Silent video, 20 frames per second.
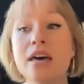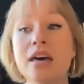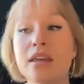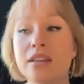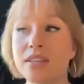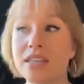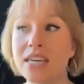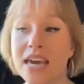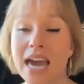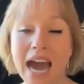
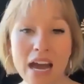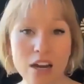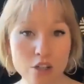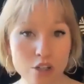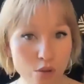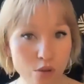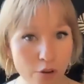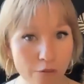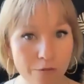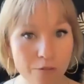the
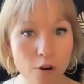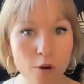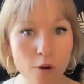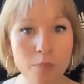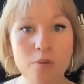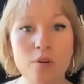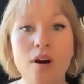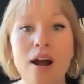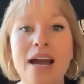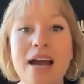actual full
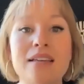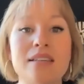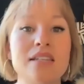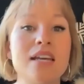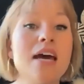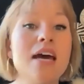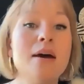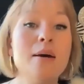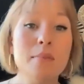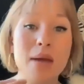price,
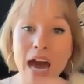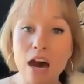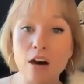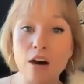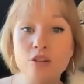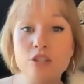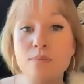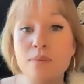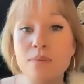how to